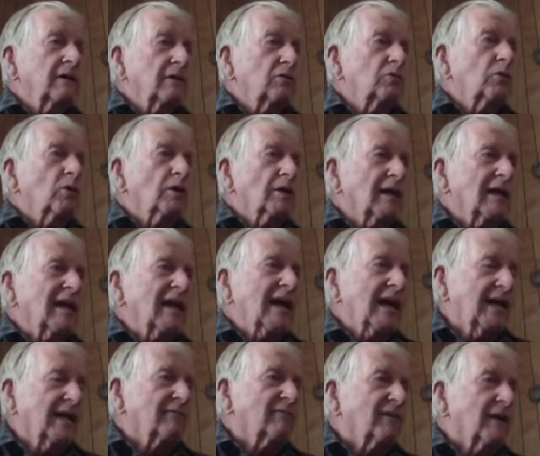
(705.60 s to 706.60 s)
quite a
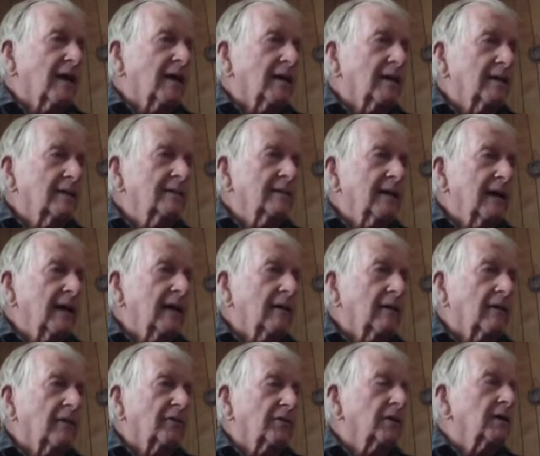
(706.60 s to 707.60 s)
lack of that
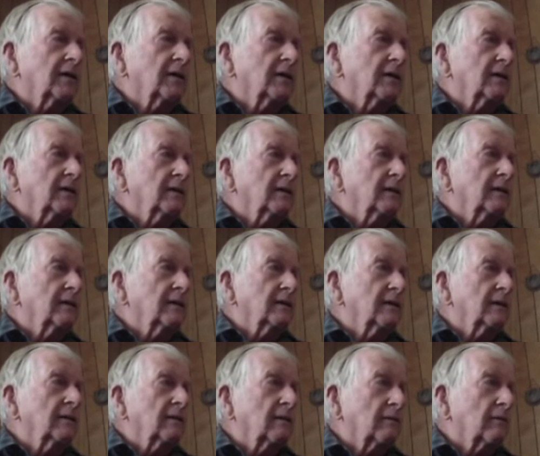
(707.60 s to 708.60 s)
now, I think,
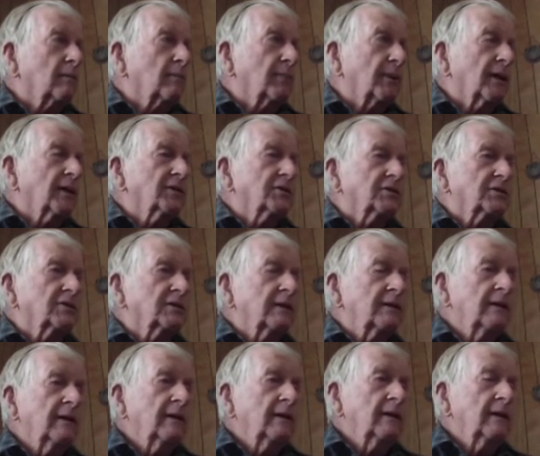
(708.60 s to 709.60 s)
in a lot of places.
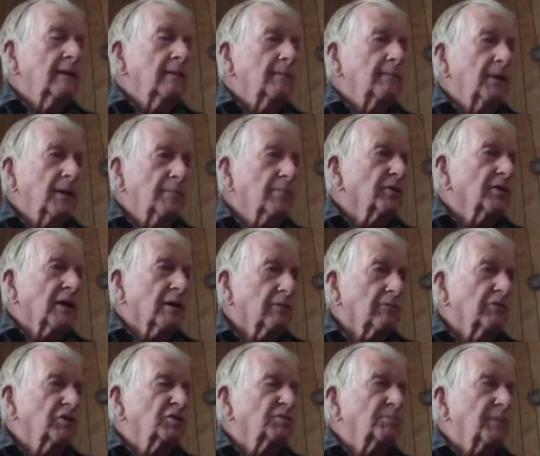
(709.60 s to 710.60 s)
People
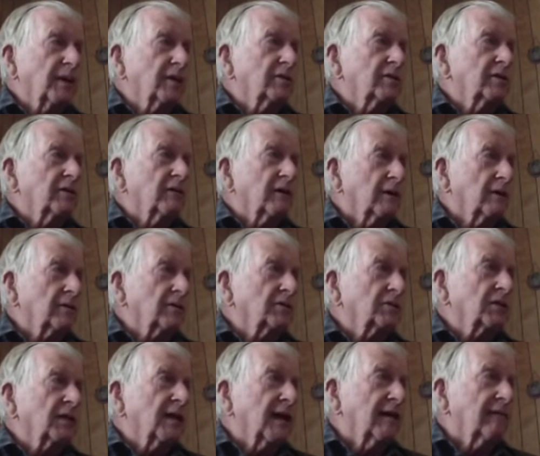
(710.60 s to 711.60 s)
don't respect their
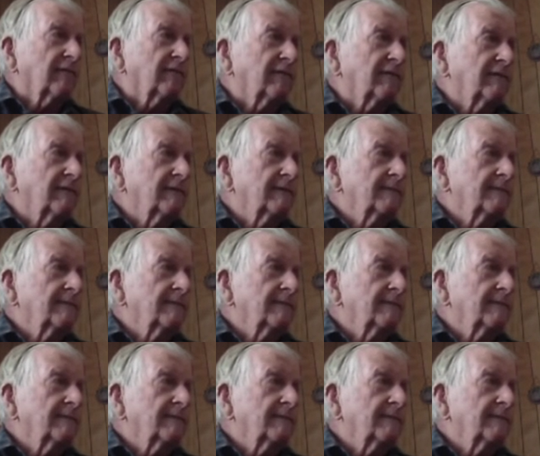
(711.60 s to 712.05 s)
elders enough.